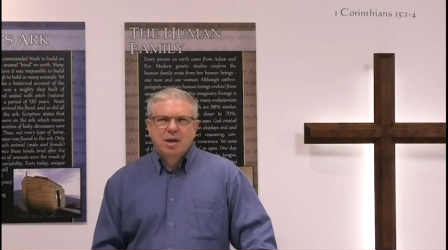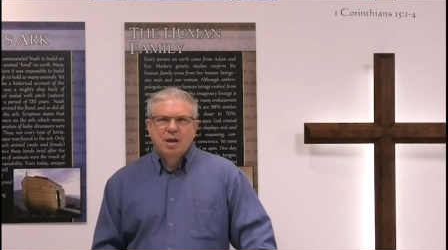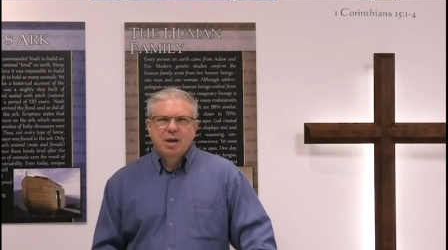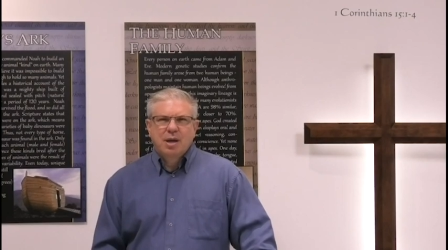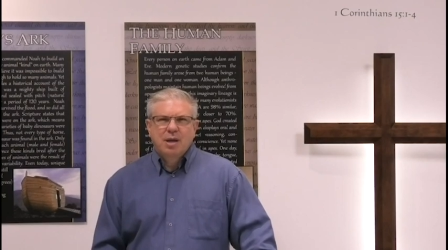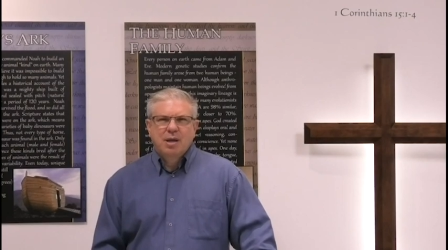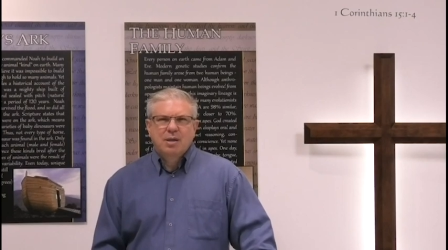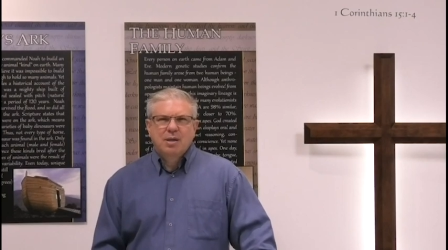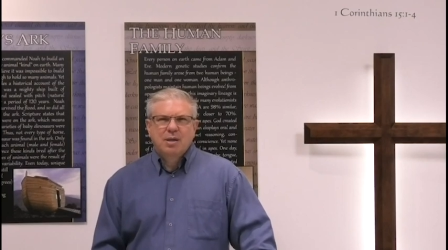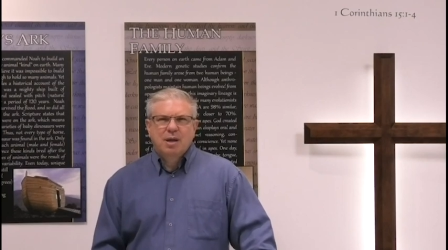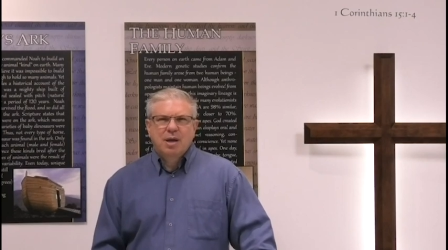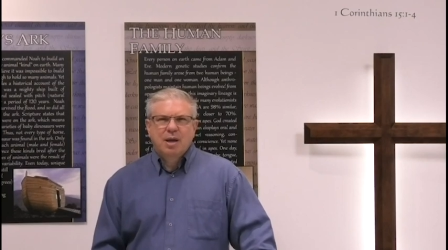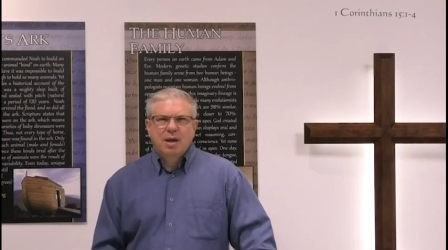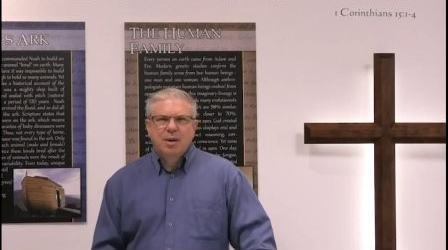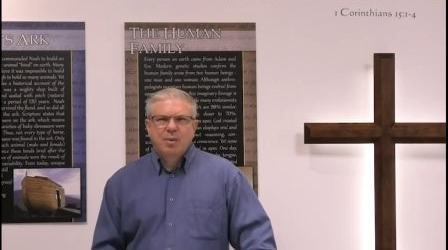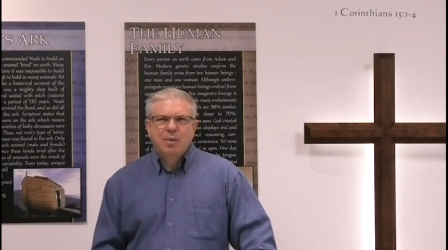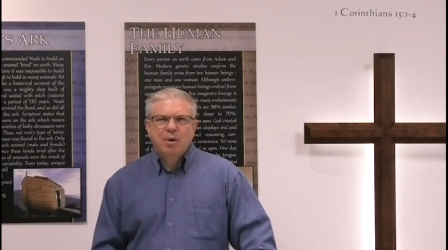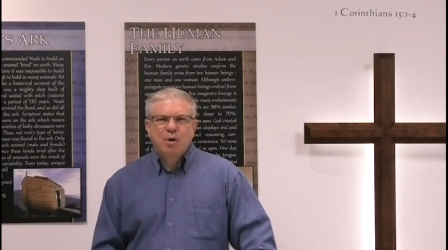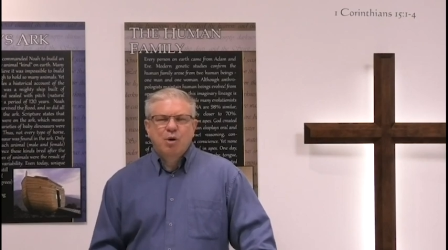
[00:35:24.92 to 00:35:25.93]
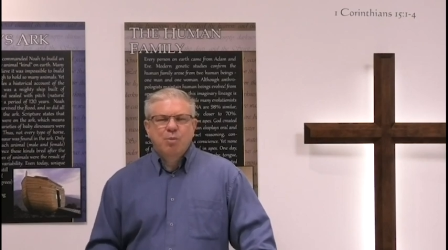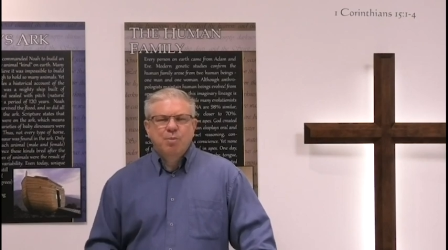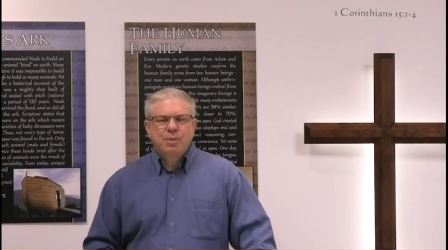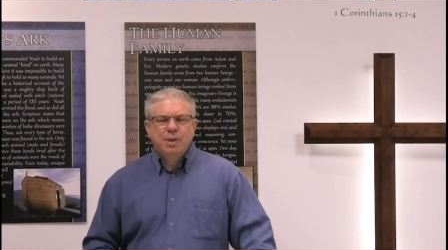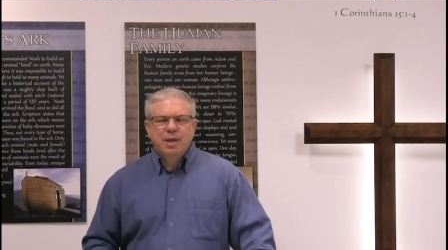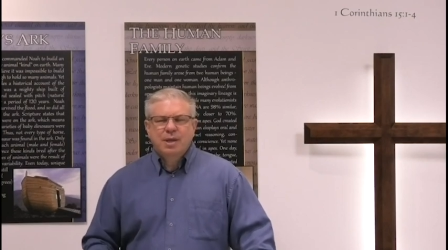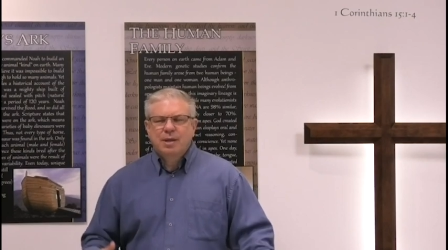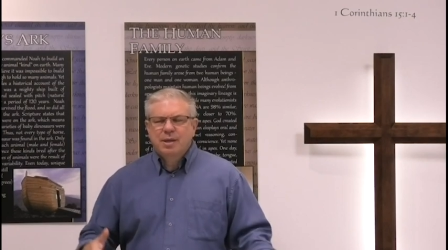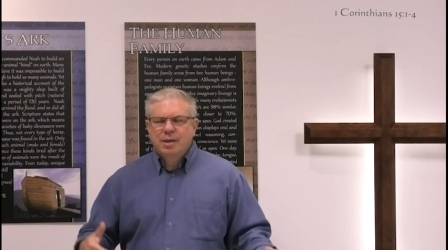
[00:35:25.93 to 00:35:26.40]
And I would
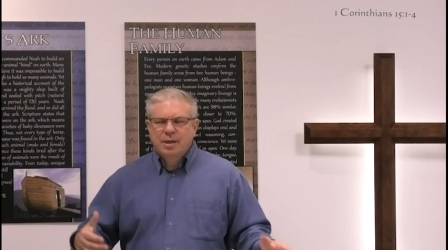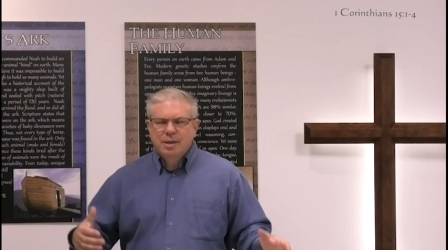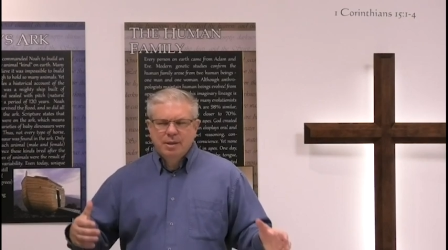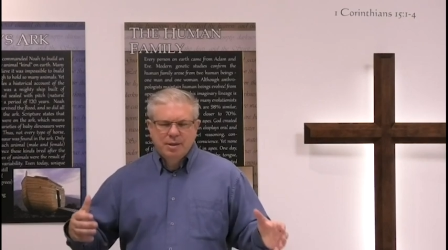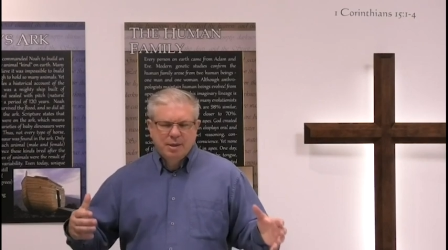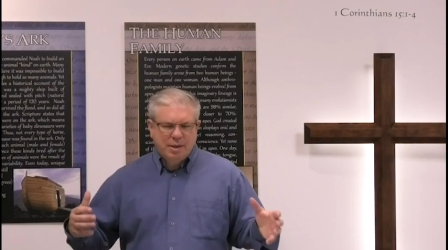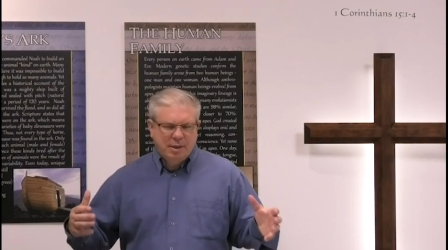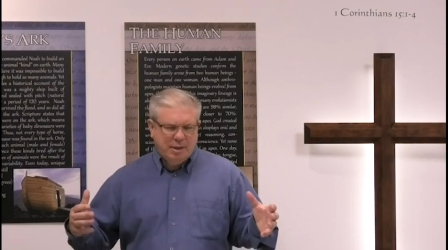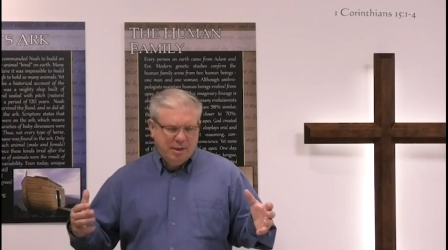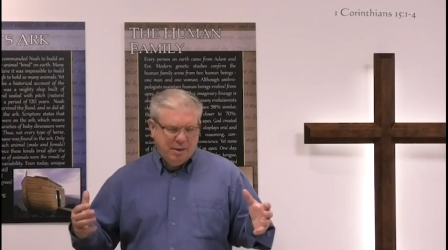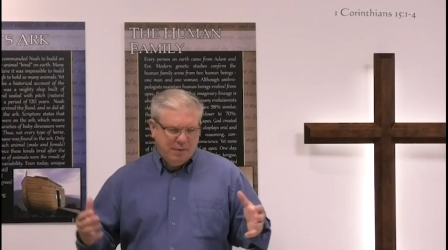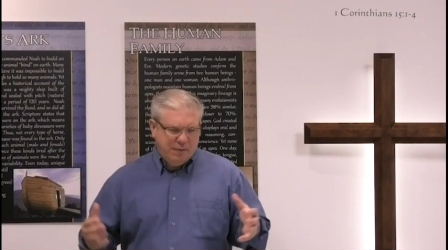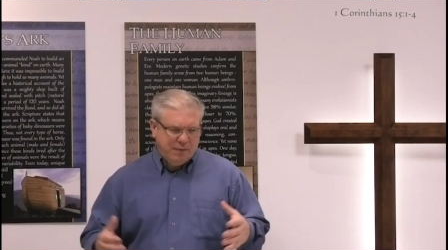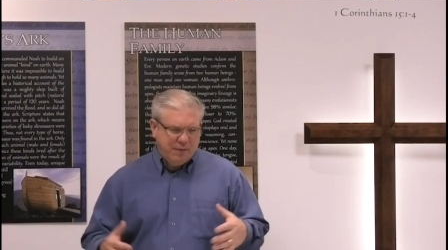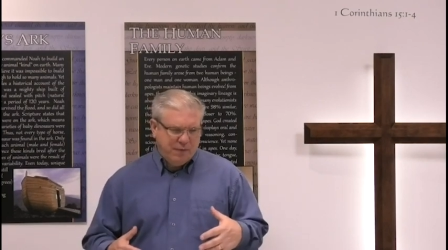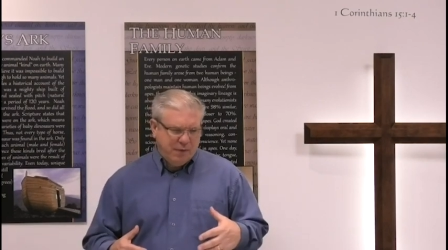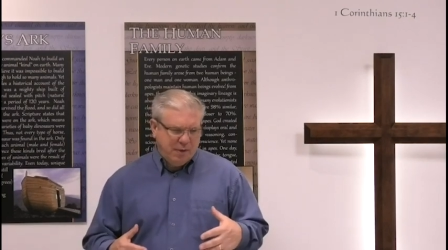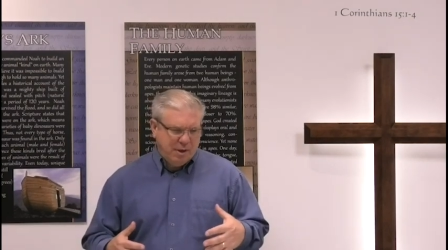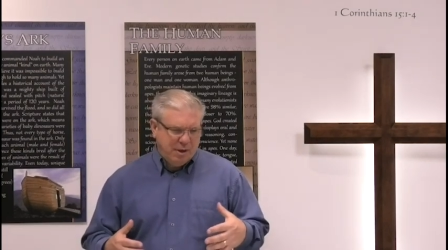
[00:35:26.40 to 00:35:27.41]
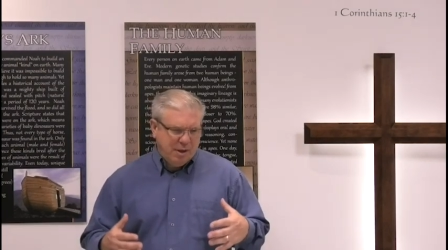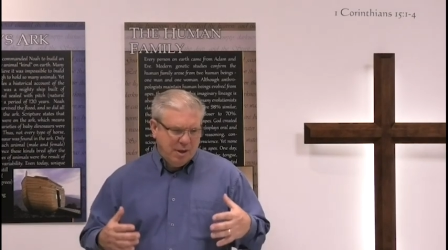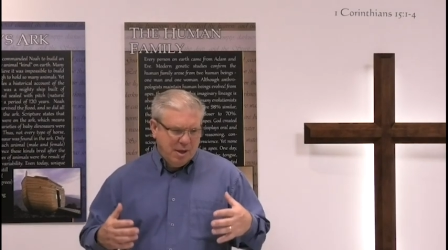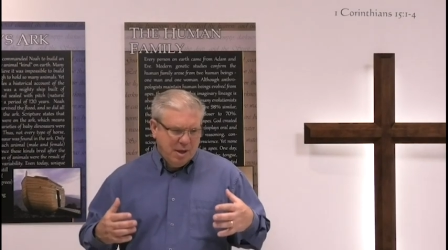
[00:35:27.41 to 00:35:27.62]
hope that if uh,